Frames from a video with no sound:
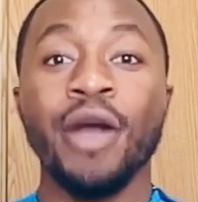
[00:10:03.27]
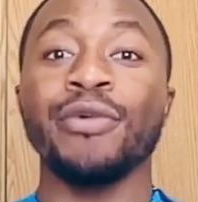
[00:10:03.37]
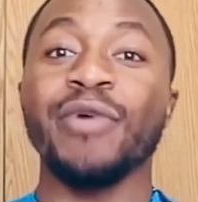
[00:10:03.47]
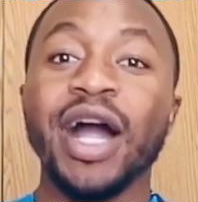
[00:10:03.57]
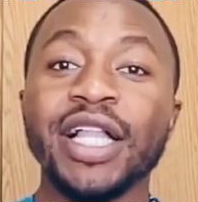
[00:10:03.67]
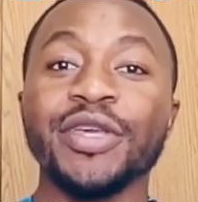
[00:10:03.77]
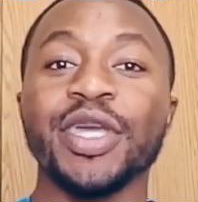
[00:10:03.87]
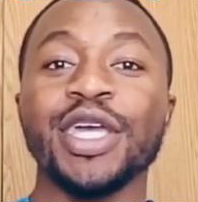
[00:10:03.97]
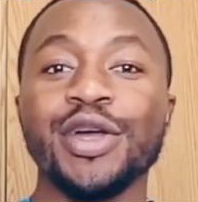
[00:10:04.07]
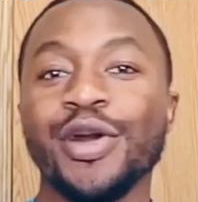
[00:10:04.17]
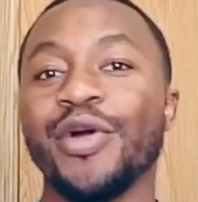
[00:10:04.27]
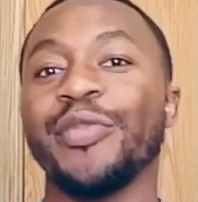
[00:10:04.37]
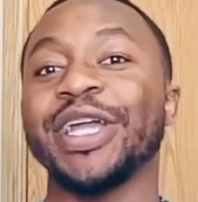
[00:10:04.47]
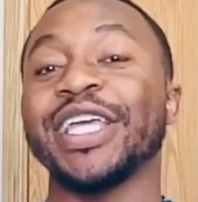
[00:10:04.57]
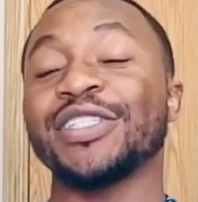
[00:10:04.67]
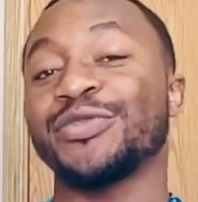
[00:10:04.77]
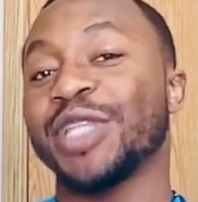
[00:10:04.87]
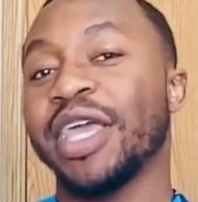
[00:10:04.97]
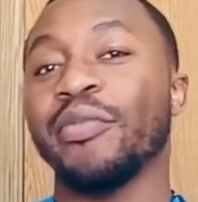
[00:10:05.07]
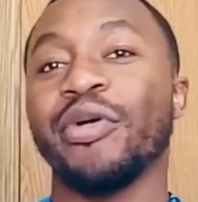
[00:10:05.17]
Well, you can grow, but it's
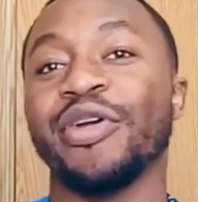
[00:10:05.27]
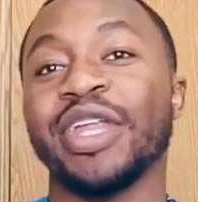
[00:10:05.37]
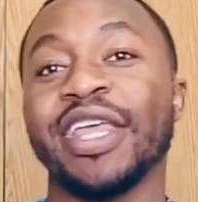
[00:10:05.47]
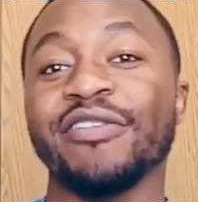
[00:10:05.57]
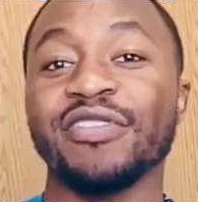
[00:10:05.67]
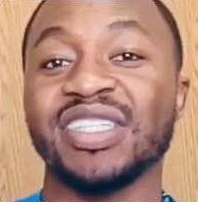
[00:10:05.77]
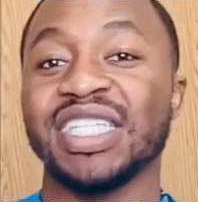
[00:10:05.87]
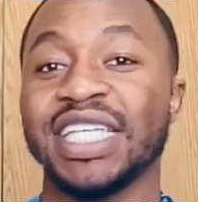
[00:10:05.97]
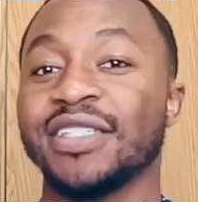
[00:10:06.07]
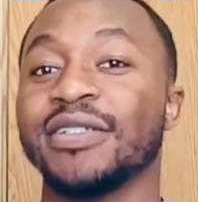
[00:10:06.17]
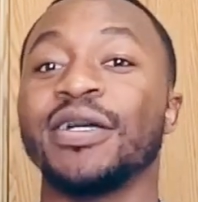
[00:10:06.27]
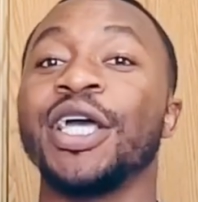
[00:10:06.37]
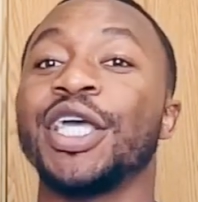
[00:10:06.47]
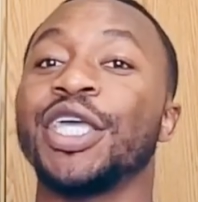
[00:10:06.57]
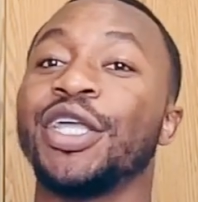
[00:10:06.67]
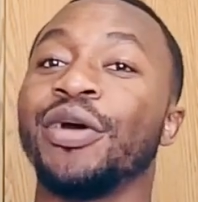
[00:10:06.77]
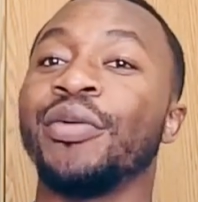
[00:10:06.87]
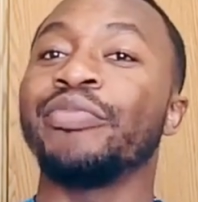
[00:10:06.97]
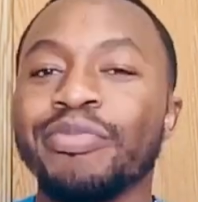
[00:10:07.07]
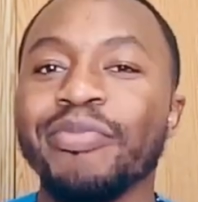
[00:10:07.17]
really important if you stick to, you
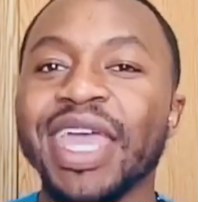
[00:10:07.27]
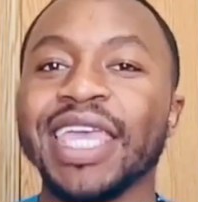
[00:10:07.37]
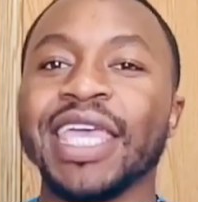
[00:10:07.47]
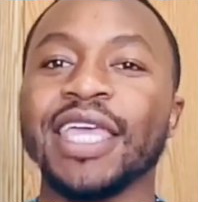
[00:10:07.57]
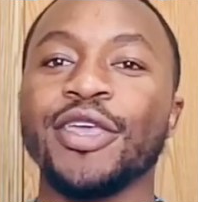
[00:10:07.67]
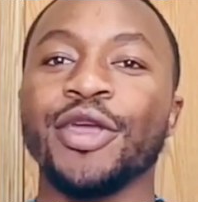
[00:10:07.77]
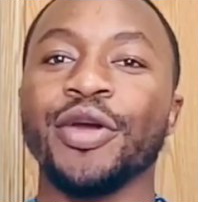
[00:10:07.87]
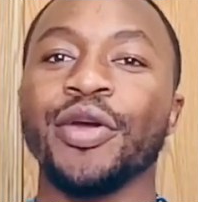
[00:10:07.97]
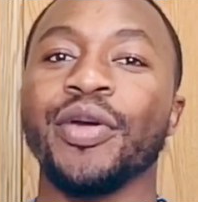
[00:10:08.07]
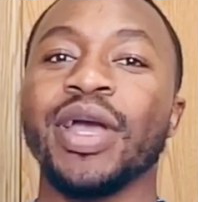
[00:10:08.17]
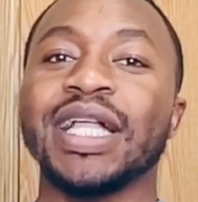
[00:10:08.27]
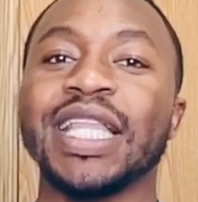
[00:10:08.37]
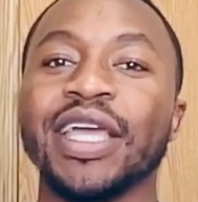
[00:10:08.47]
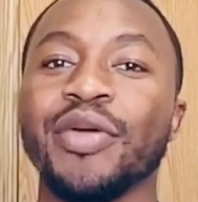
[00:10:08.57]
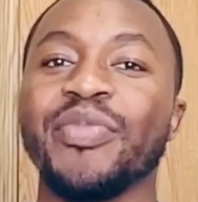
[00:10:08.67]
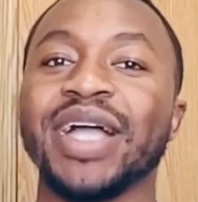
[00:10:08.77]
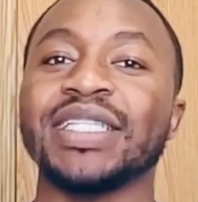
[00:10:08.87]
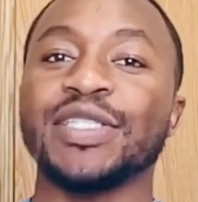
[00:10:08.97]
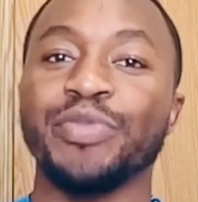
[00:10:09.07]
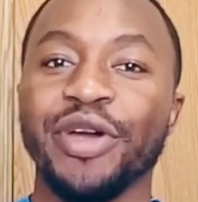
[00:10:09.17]
know, making your clinical
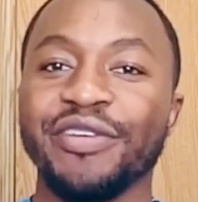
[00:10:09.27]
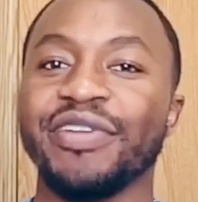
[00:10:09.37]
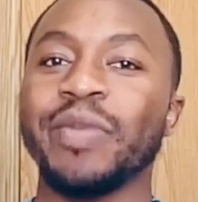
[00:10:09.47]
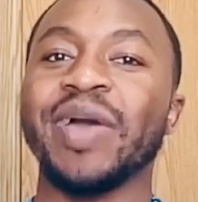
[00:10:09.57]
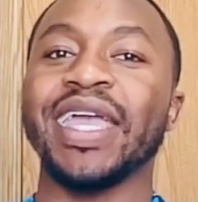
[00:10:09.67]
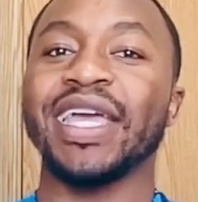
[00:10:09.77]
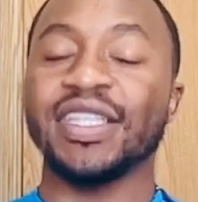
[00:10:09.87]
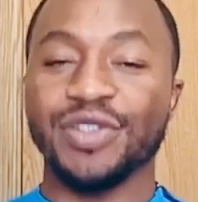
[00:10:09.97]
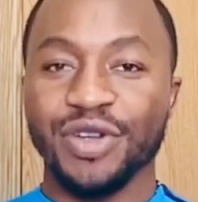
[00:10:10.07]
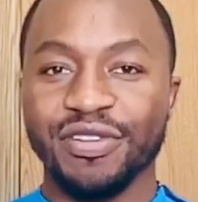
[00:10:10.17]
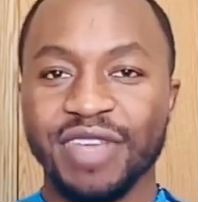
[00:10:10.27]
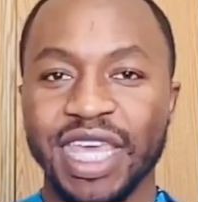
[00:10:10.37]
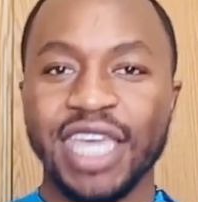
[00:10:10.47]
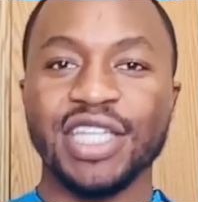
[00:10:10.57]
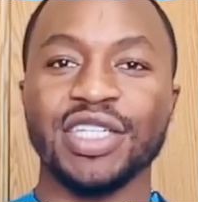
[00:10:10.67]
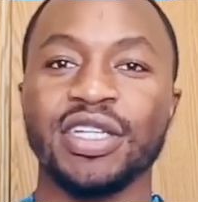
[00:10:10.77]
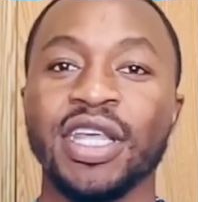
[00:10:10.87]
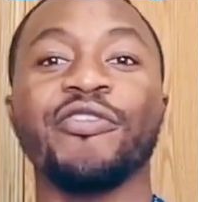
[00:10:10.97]
practice perfect by getting certification.